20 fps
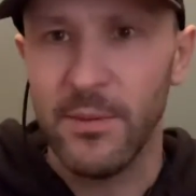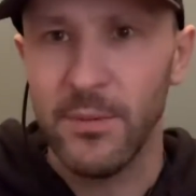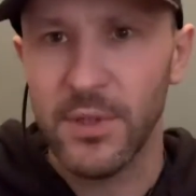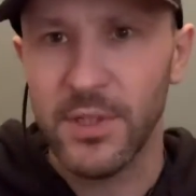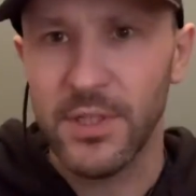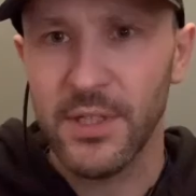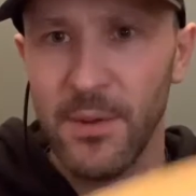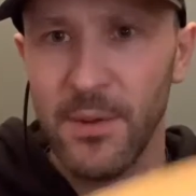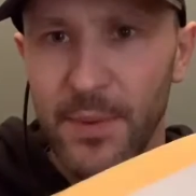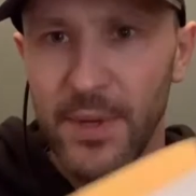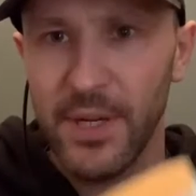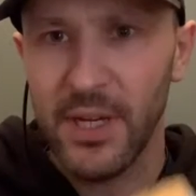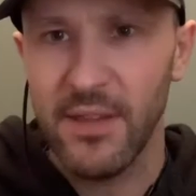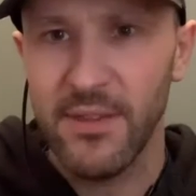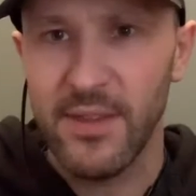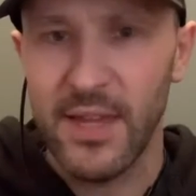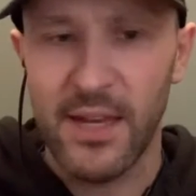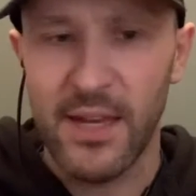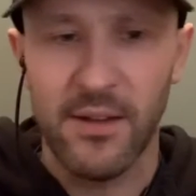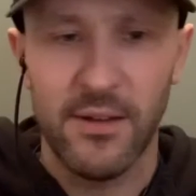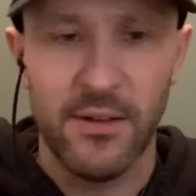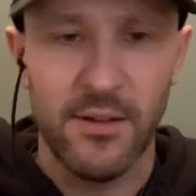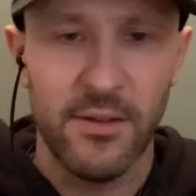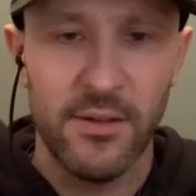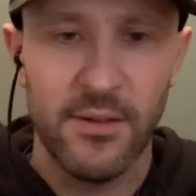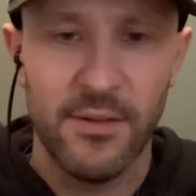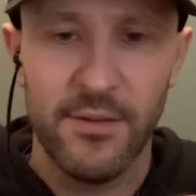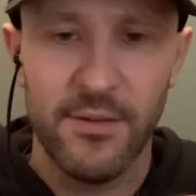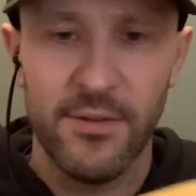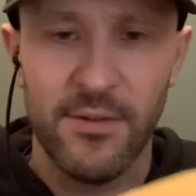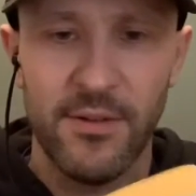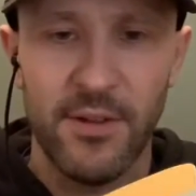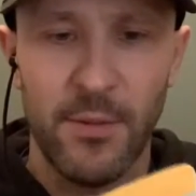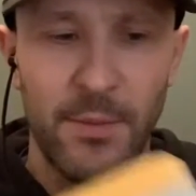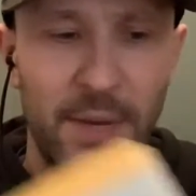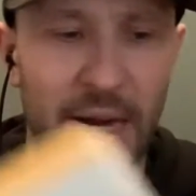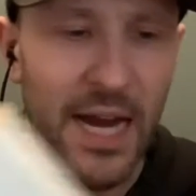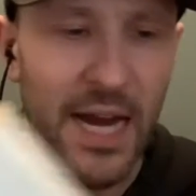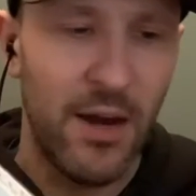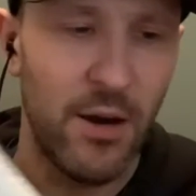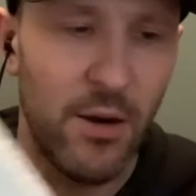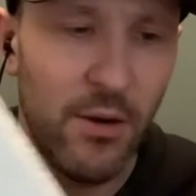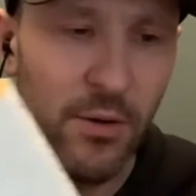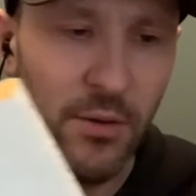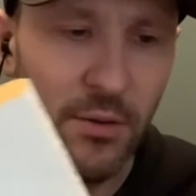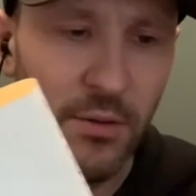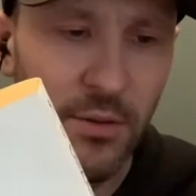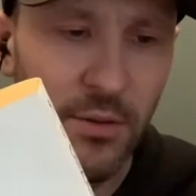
or something, and then somehow